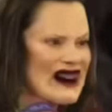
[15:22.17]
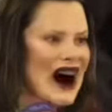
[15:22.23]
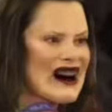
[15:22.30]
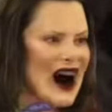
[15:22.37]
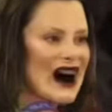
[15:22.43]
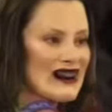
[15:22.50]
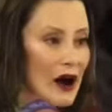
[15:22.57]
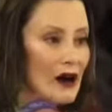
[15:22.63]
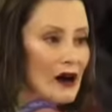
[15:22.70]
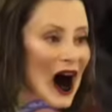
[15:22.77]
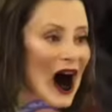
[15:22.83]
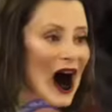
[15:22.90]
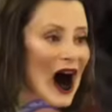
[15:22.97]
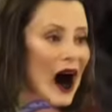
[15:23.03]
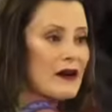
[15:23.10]
Get in your
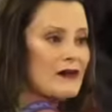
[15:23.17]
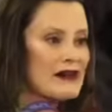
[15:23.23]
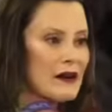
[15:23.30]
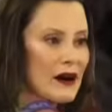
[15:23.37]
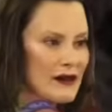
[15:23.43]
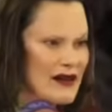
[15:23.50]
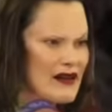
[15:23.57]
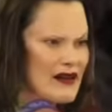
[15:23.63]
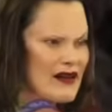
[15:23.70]
house!